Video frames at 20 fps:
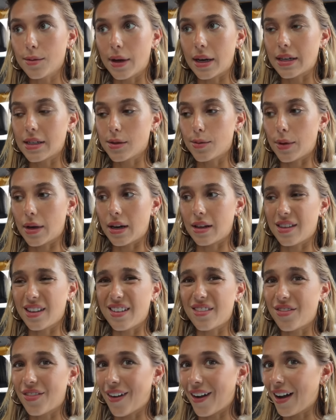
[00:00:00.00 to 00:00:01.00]
Mine has been, I
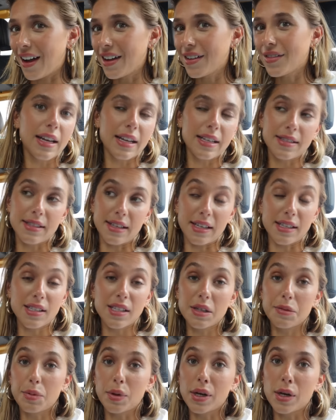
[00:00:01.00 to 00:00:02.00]
think, 5. It's
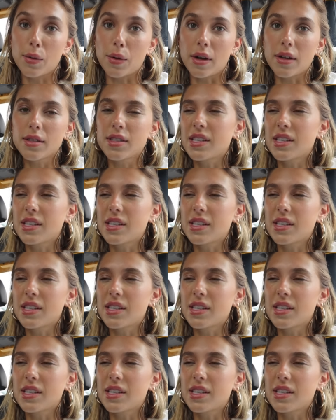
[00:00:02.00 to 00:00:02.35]
lasted pretty well.